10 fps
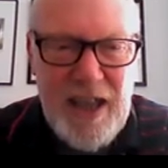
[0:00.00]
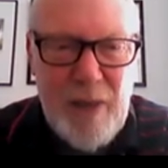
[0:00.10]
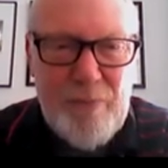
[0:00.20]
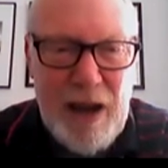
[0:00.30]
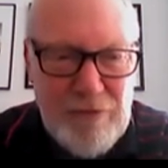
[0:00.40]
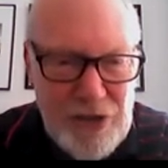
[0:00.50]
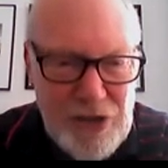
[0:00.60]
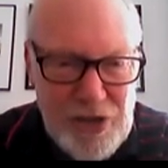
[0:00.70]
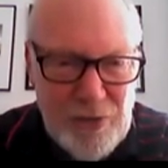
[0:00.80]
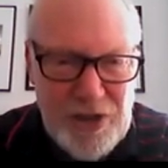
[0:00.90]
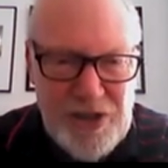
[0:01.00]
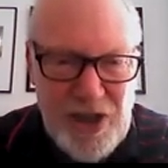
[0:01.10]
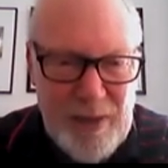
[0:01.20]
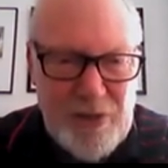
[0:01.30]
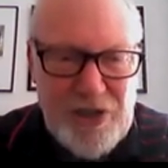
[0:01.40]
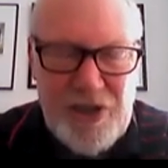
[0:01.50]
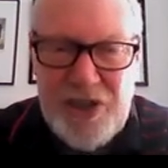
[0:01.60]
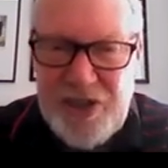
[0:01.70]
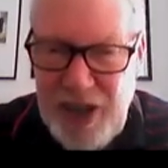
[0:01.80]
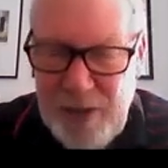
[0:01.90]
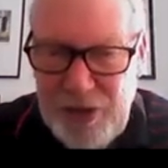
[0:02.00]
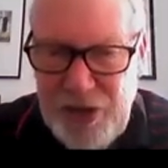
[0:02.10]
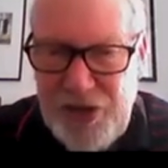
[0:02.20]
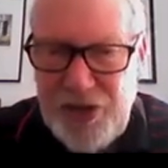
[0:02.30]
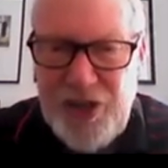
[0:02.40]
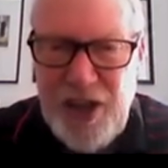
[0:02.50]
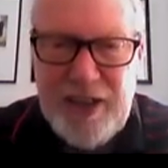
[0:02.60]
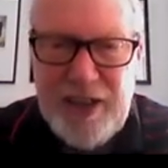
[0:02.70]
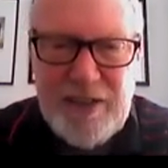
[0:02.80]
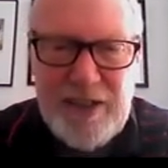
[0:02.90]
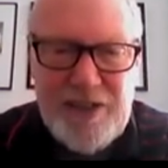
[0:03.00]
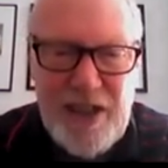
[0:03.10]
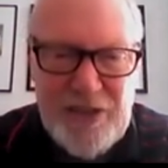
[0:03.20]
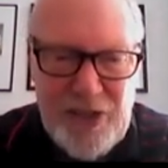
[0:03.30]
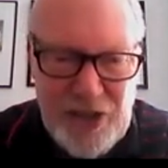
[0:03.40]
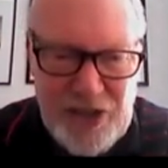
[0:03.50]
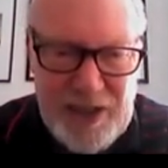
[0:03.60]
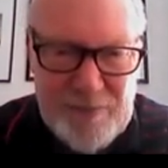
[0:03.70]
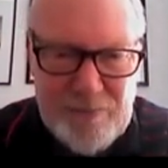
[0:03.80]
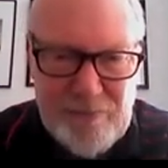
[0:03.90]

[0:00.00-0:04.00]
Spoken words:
apparent solar time, which is the time on the sundial, 10:30.